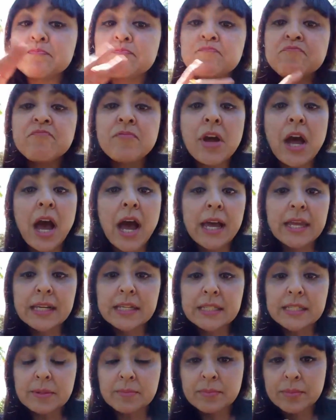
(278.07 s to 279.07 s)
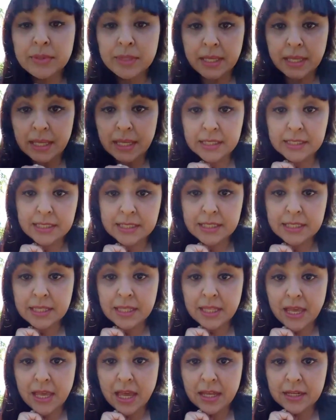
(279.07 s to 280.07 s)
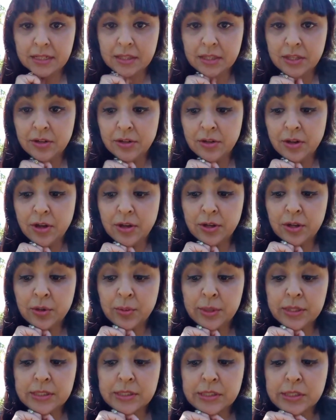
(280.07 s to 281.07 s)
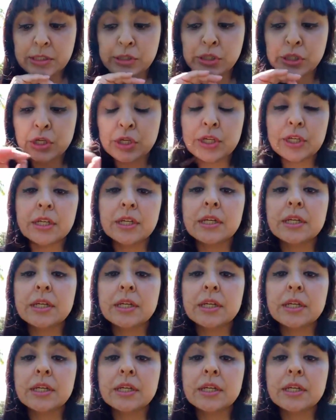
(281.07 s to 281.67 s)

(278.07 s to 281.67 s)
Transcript: hide it someplace that they're not going to look.